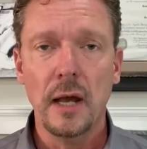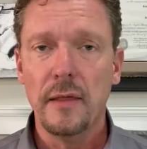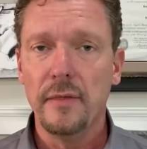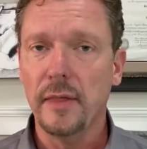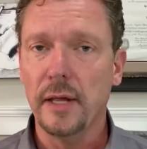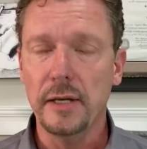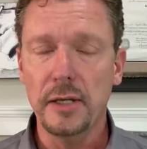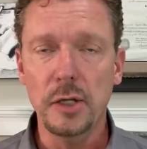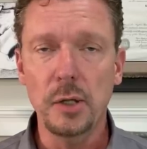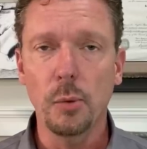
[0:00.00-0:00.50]

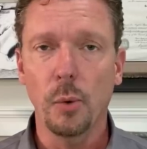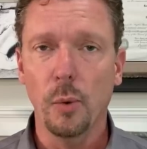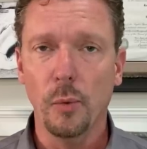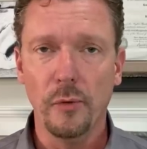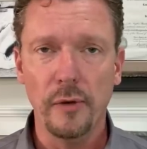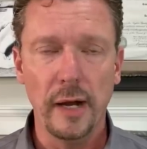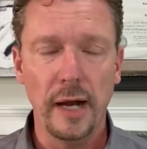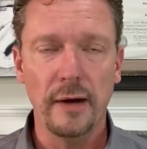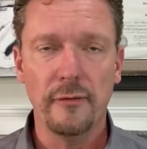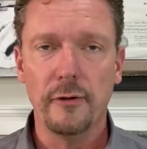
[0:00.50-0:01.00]
then you will
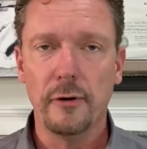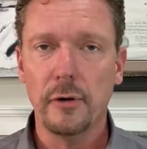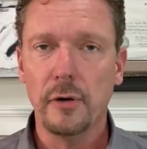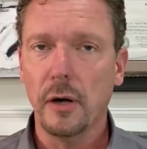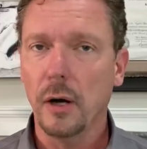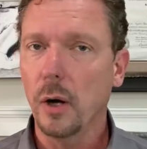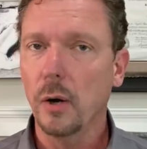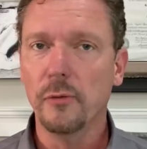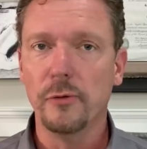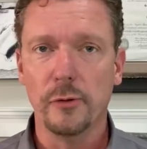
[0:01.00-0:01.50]

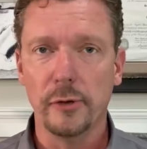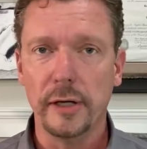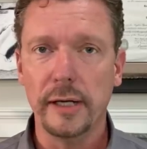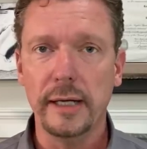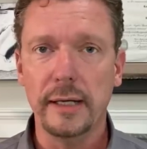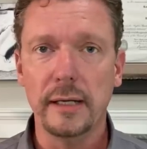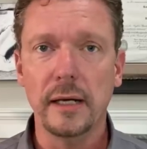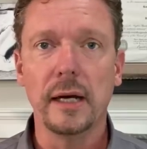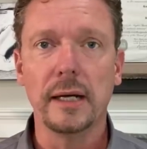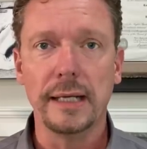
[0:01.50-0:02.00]
never
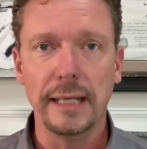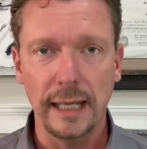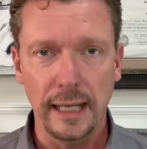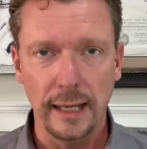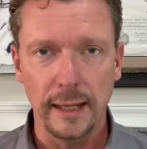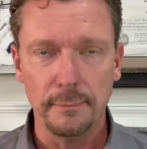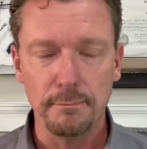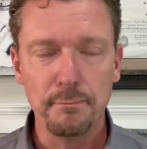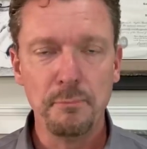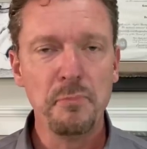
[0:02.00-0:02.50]
overeat
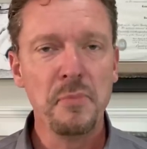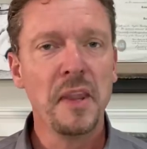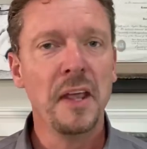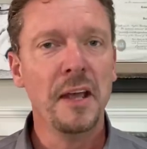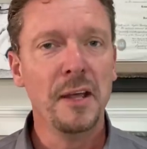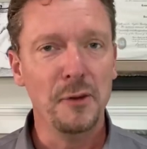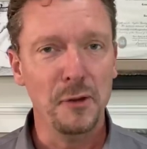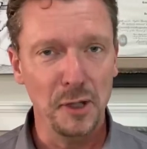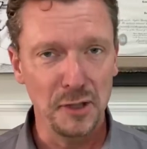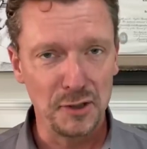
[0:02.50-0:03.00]
again.
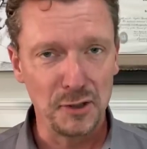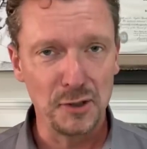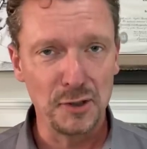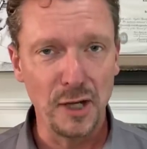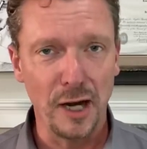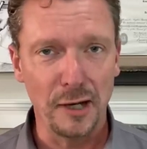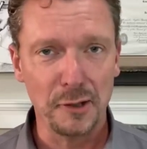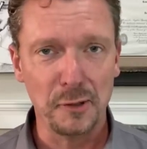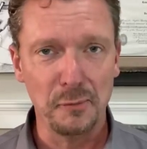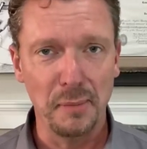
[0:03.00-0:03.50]
This is
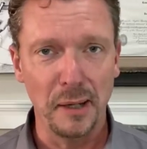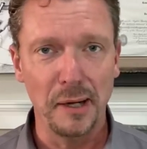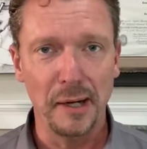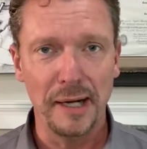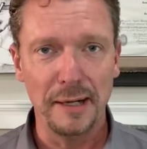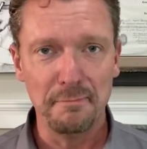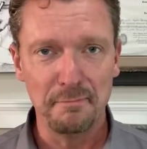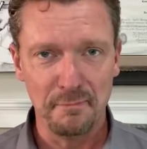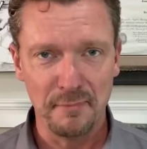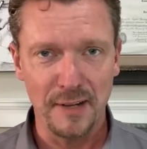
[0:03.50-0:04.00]
Dr.
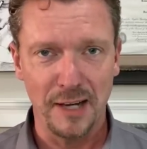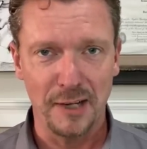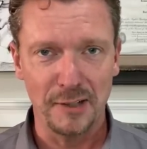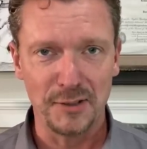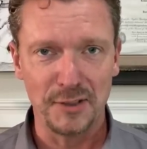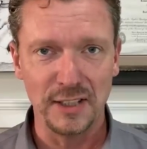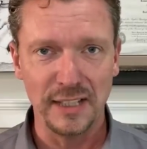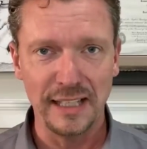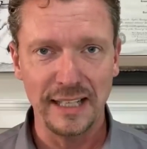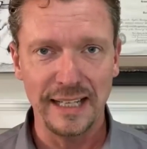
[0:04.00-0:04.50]
Berry. I'll
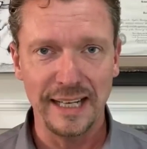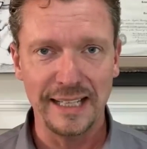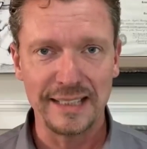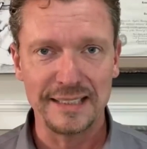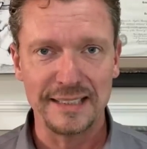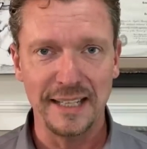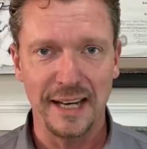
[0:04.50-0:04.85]
see you next